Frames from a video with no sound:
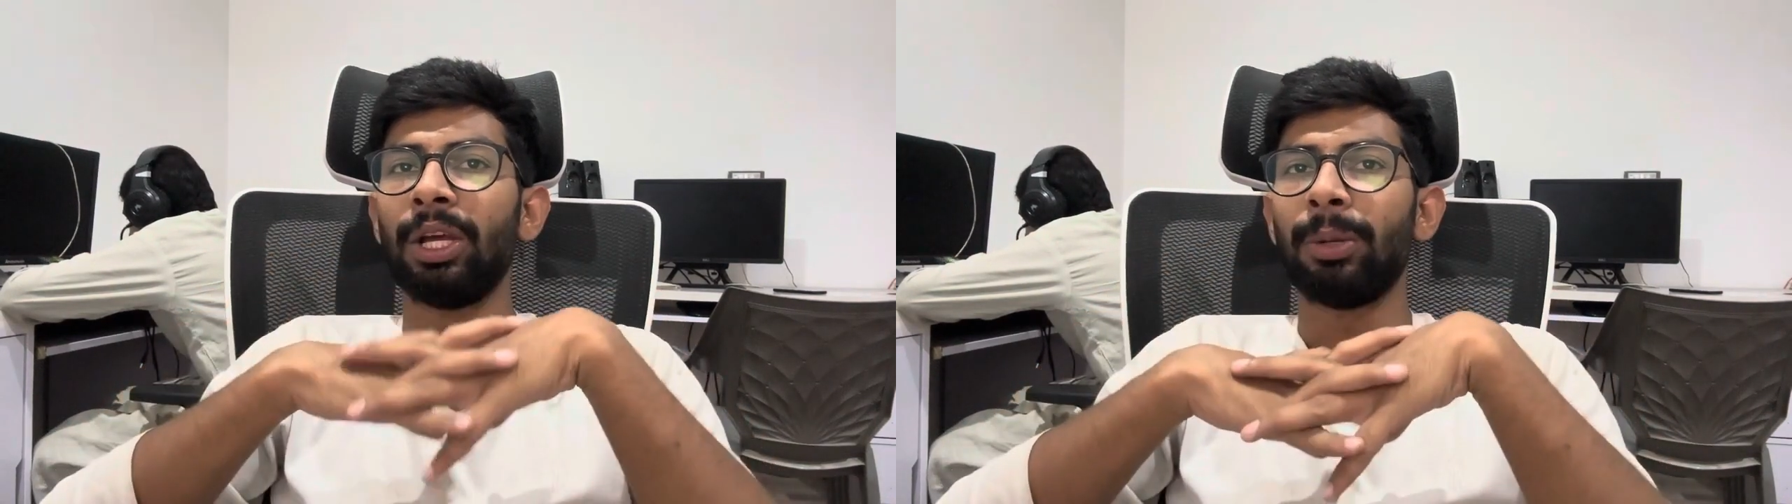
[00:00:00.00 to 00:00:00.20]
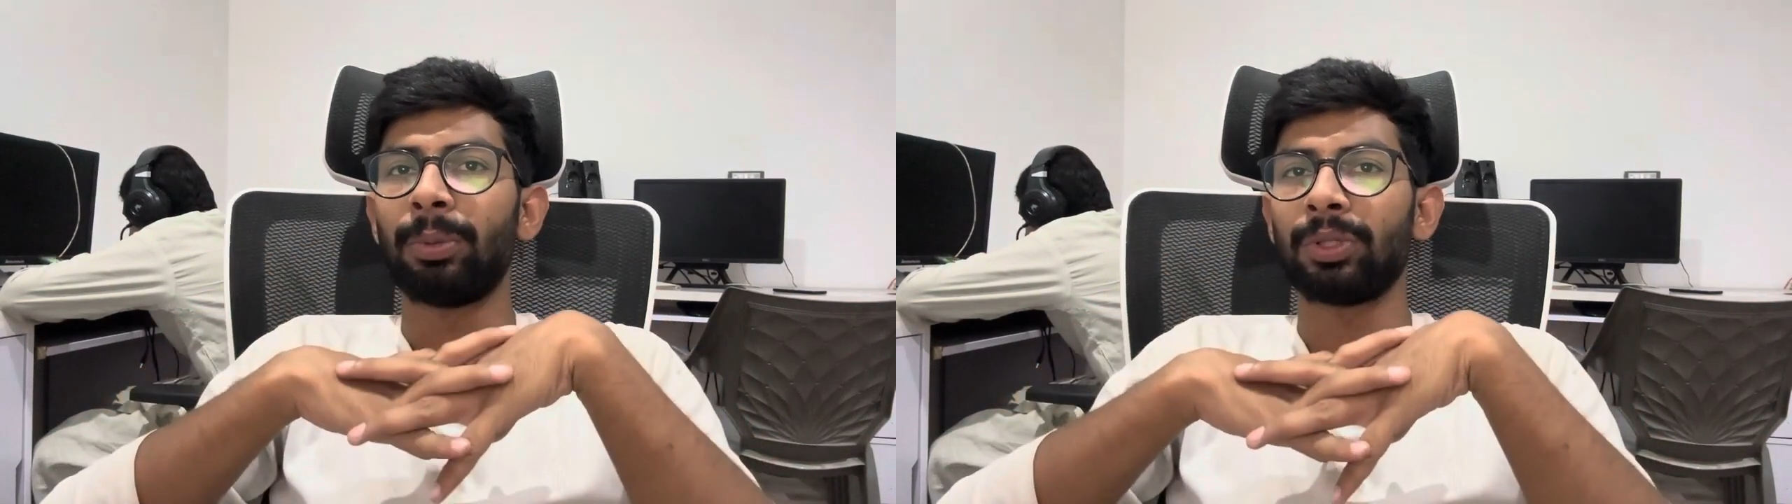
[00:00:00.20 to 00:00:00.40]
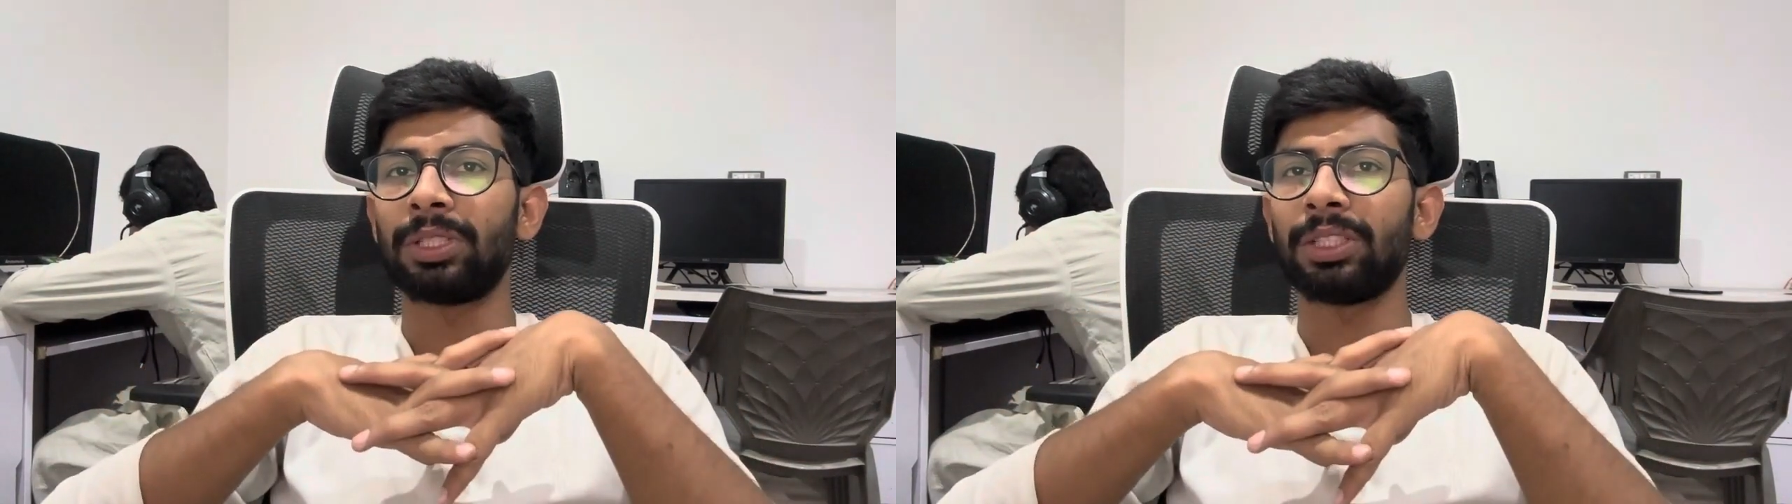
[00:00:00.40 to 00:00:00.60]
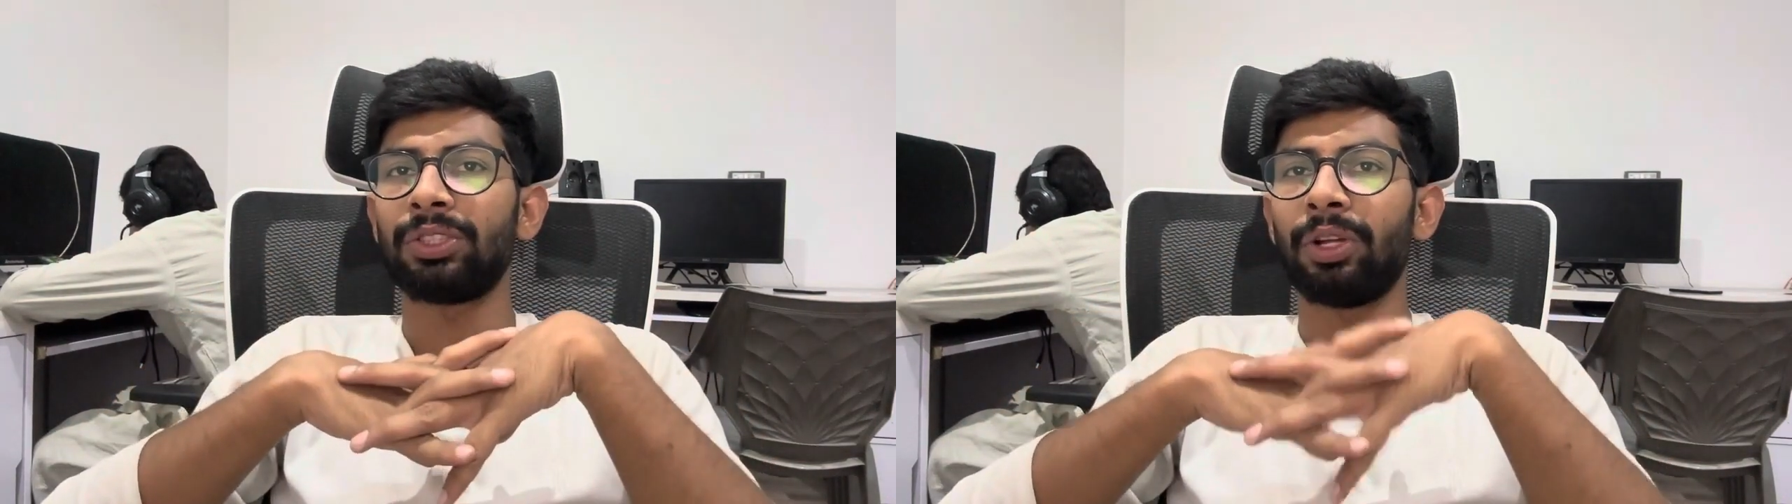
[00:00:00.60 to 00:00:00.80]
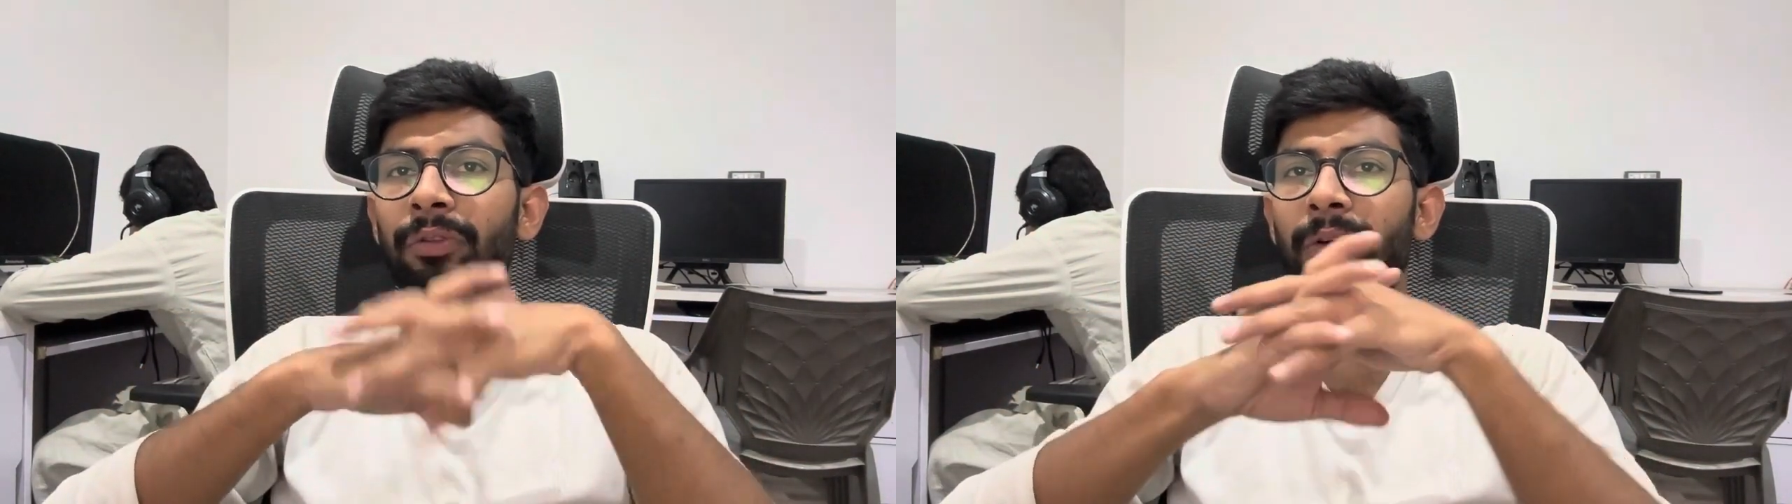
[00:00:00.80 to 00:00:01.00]
process
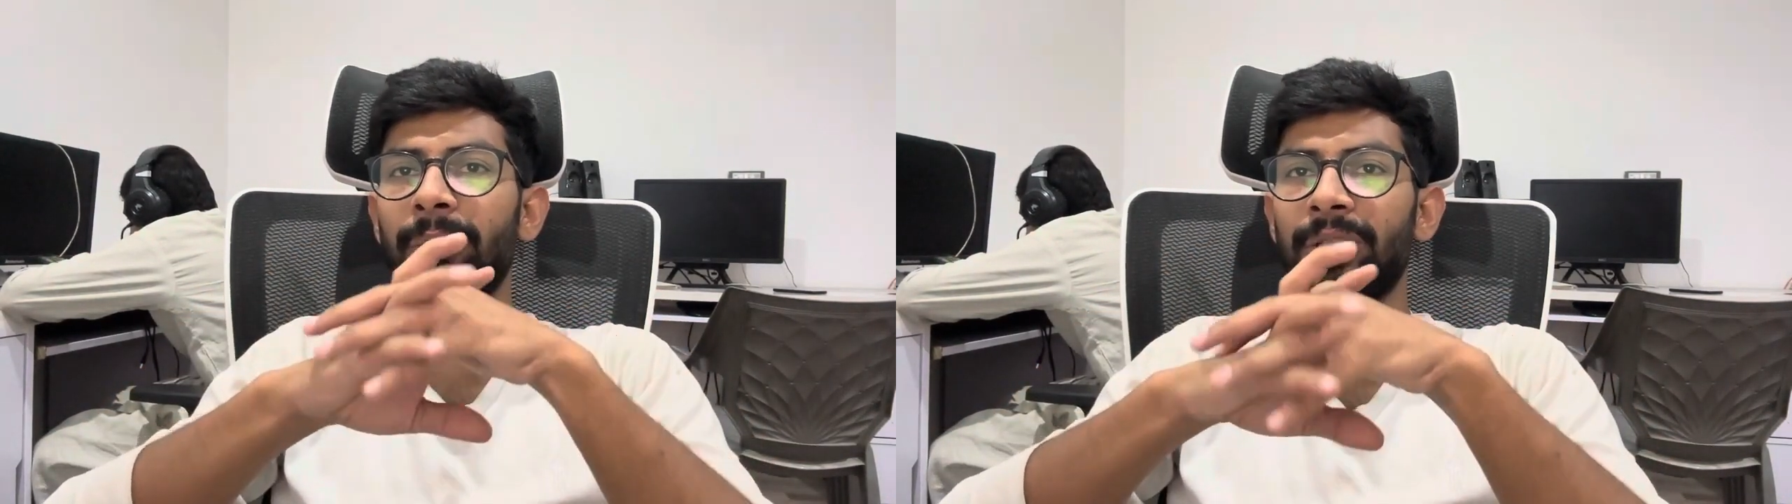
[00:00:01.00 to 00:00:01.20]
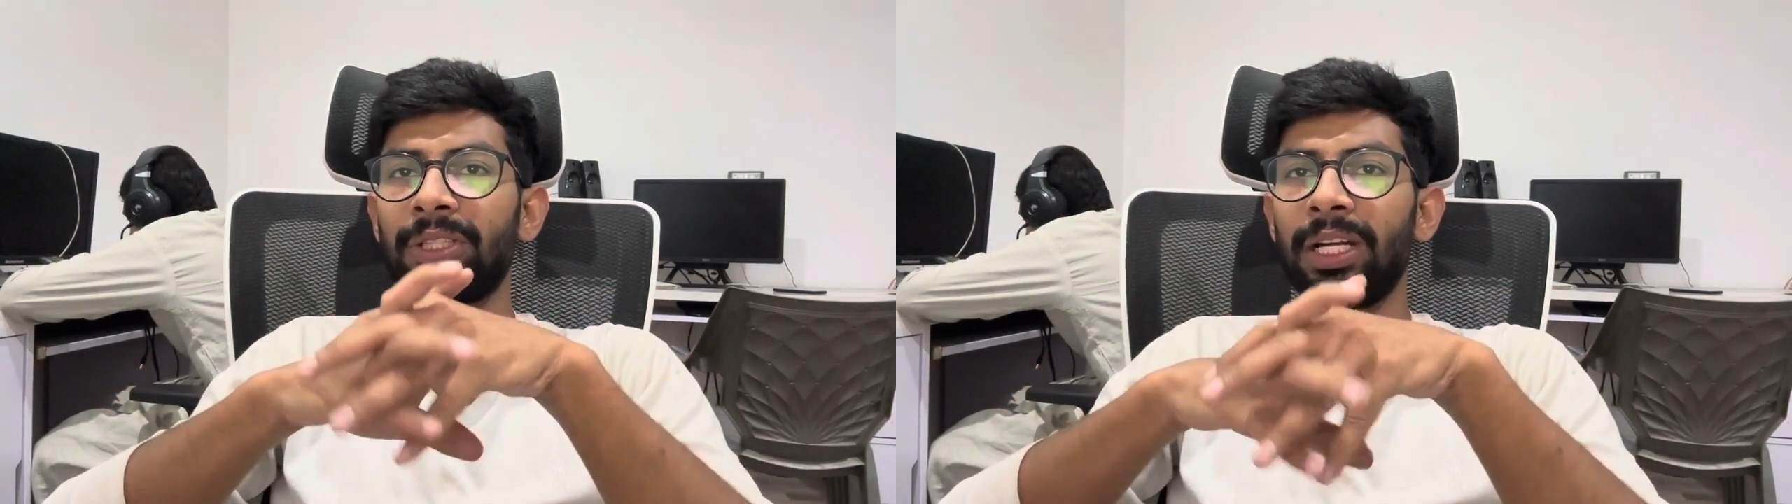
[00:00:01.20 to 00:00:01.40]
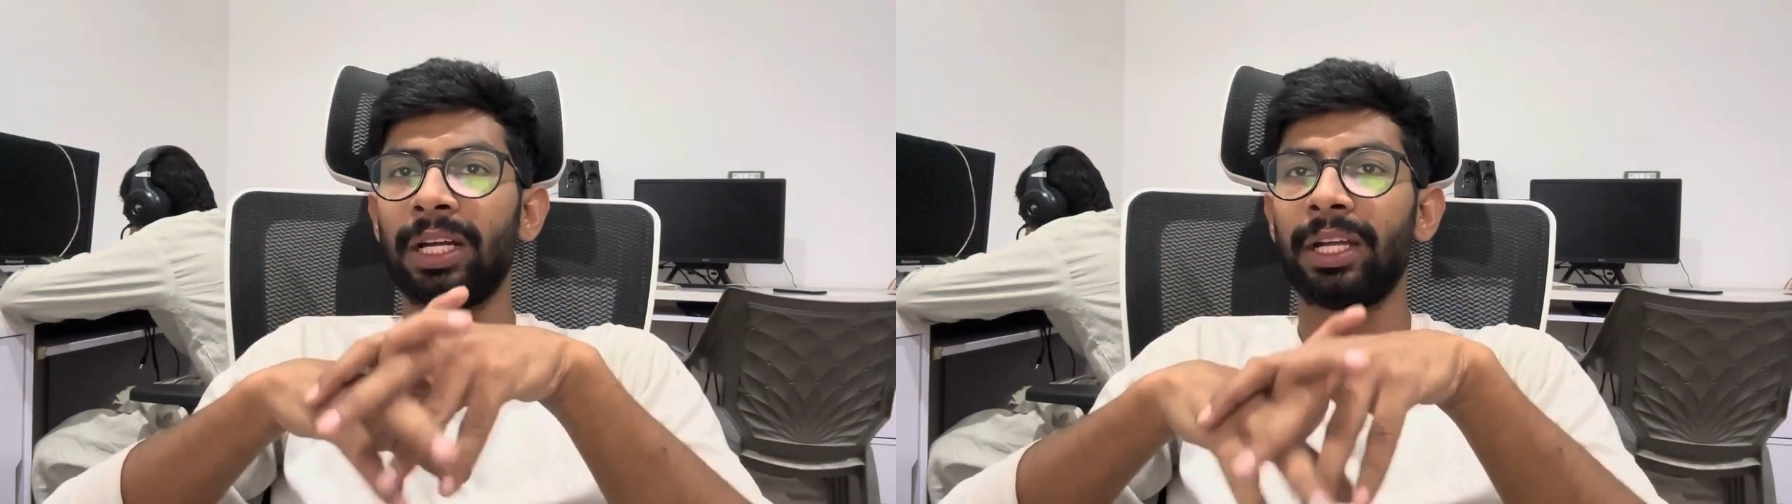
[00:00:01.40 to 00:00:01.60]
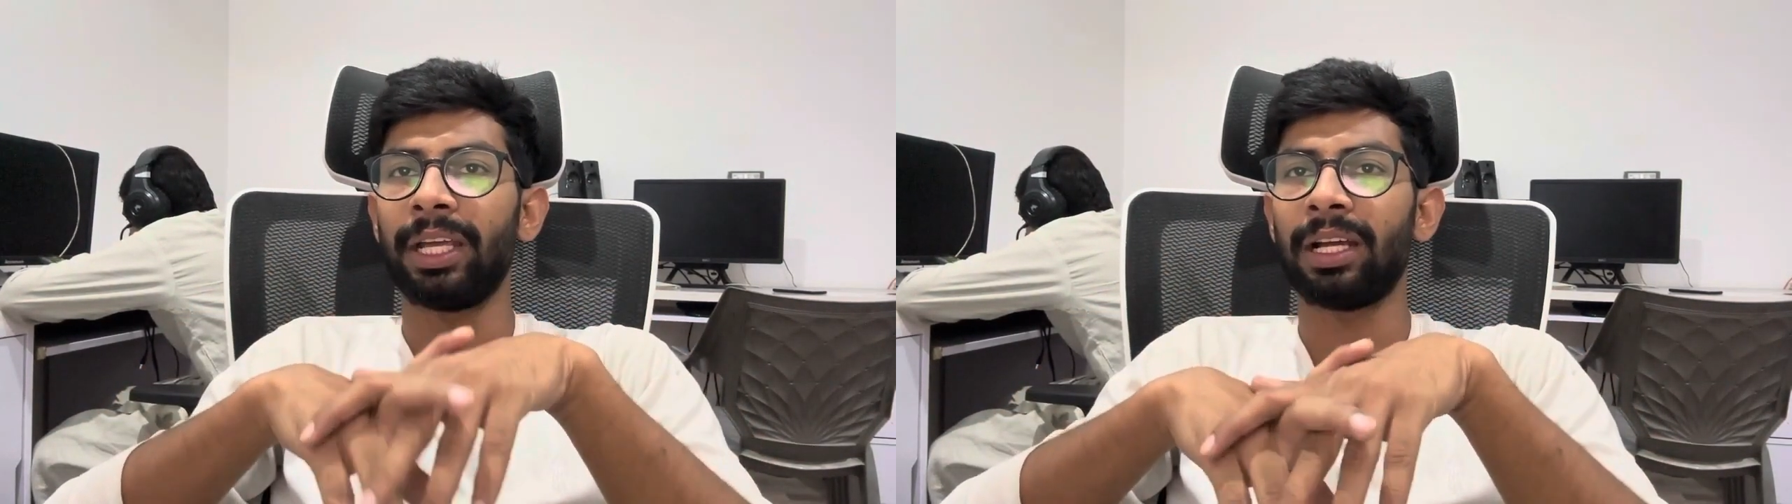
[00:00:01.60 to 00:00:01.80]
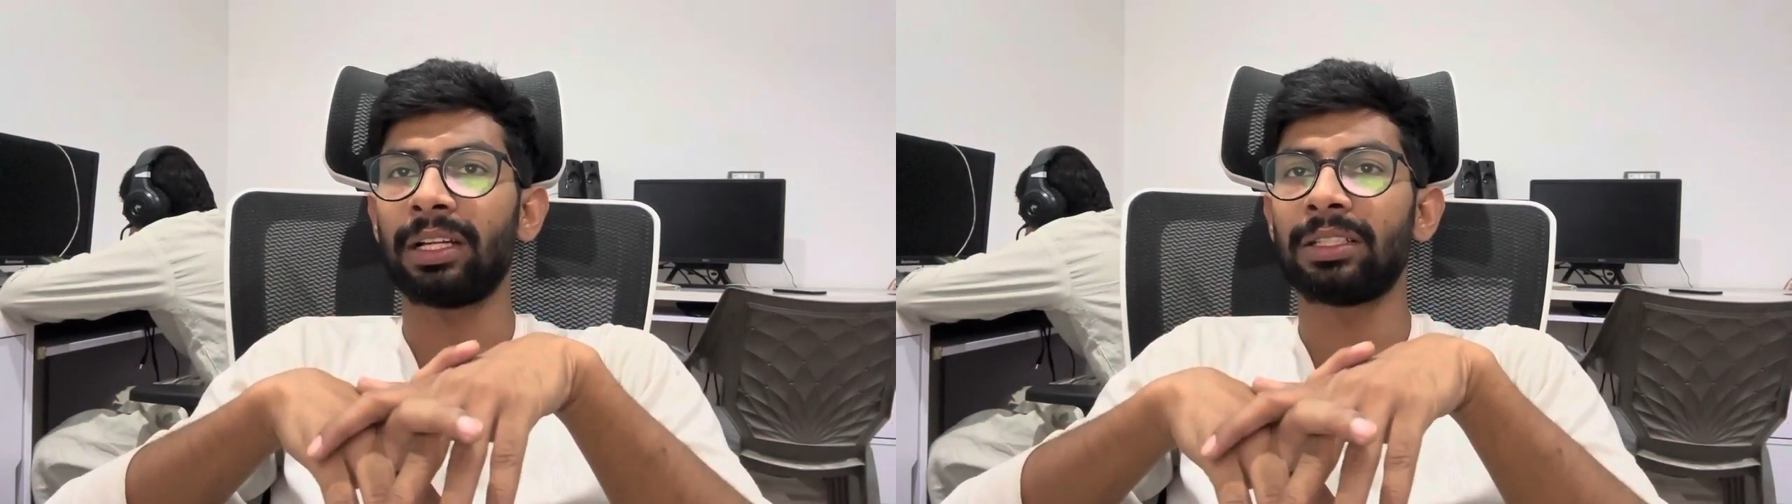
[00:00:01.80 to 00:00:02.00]
your information and
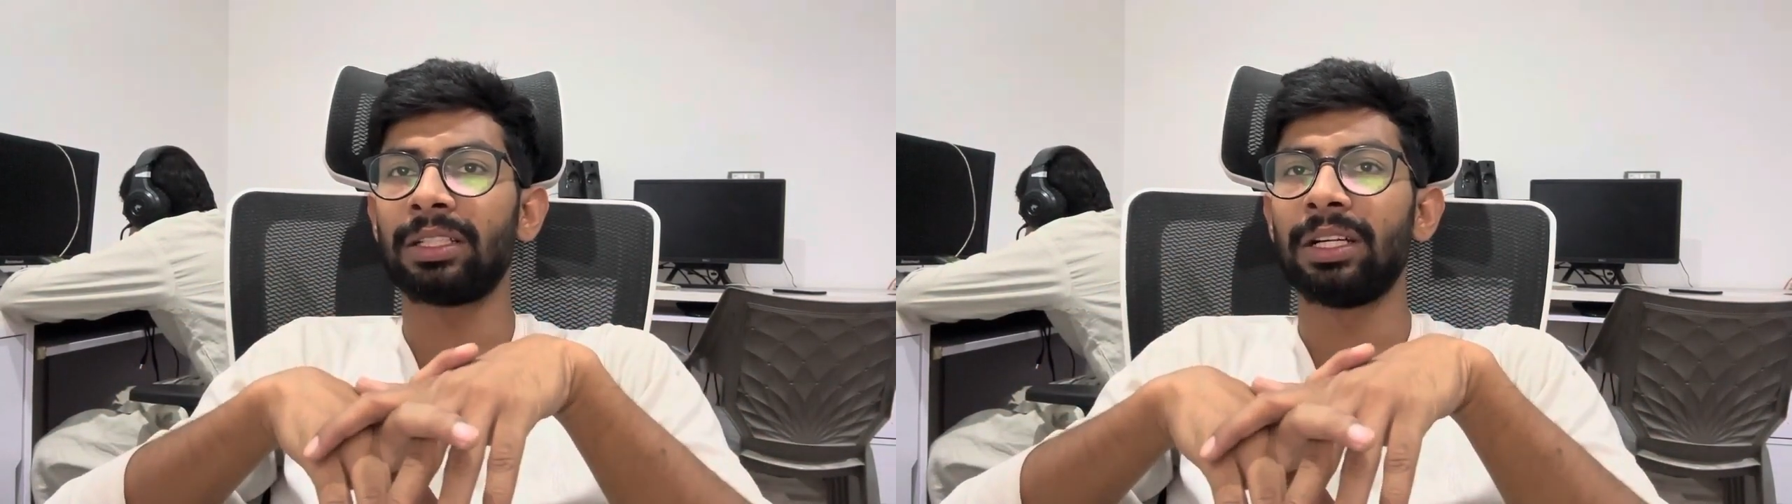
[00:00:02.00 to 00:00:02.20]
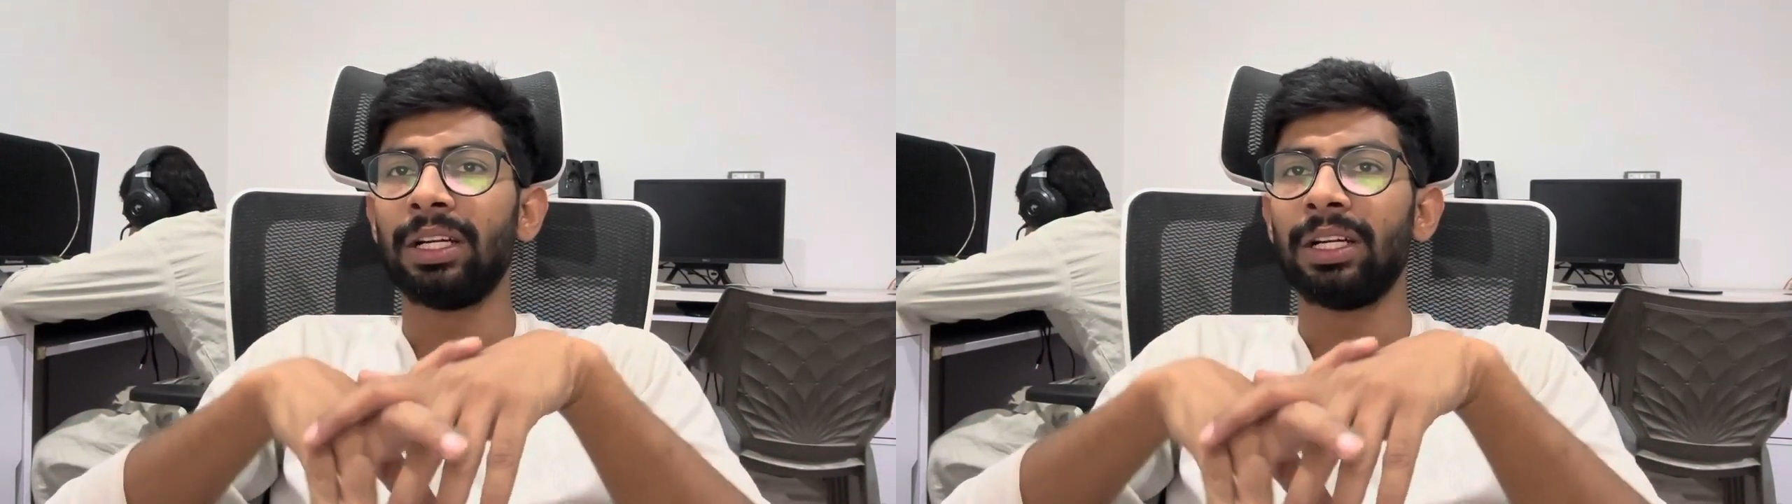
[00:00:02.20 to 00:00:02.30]
take a